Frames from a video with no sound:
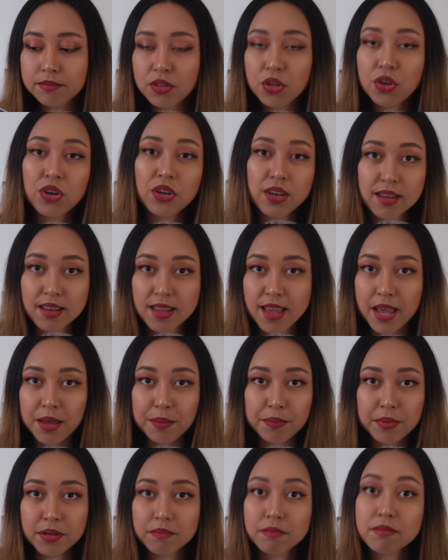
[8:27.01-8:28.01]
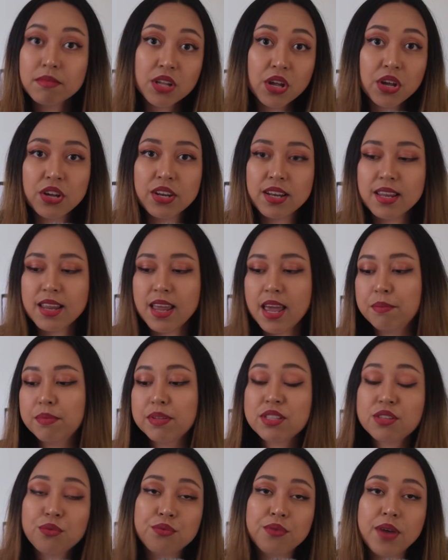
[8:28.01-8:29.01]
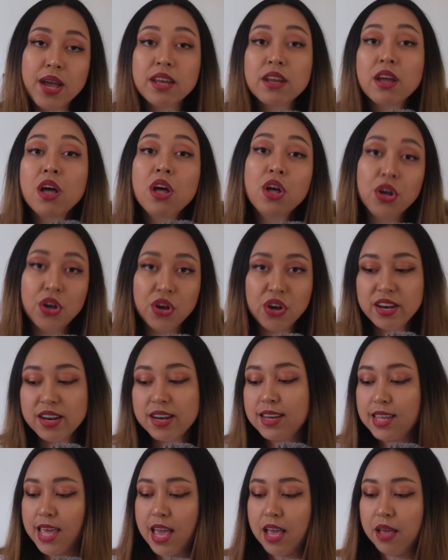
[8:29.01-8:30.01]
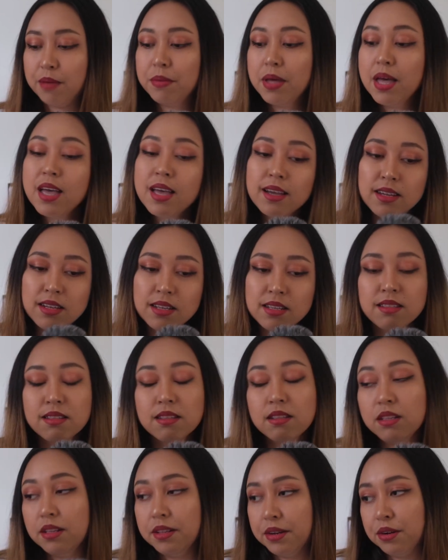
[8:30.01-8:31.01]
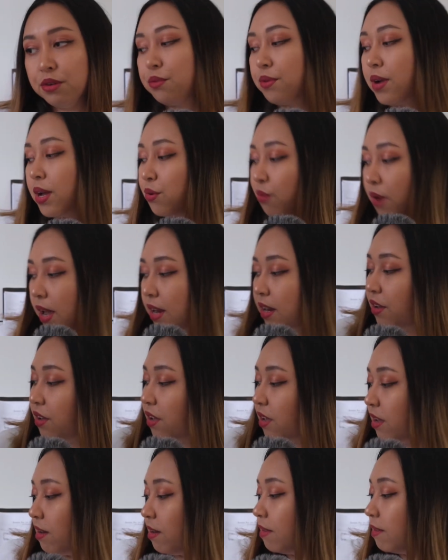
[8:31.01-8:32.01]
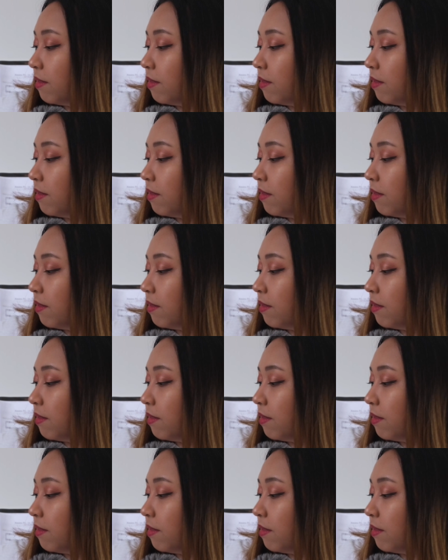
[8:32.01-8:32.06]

Hooded cape. It's a hooded cape. It's a red hooded cape. It's a Little Red Riding Hood.